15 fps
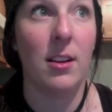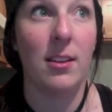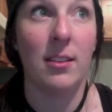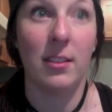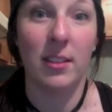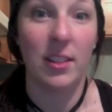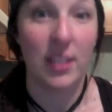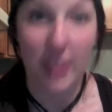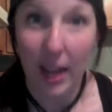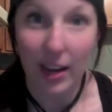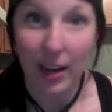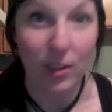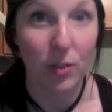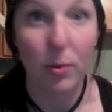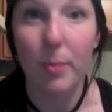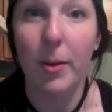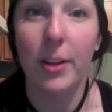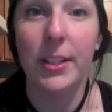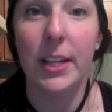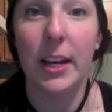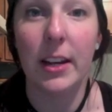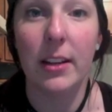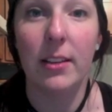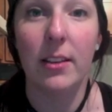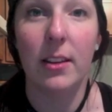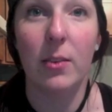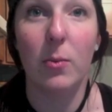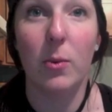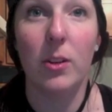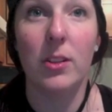you sat in your room all day. There
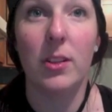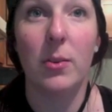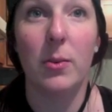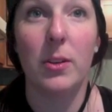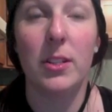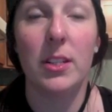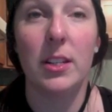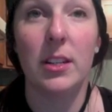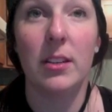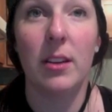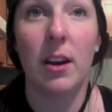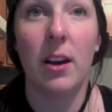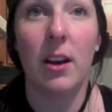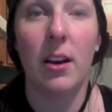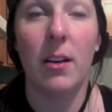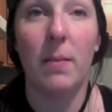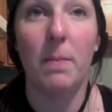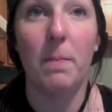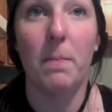wasn't I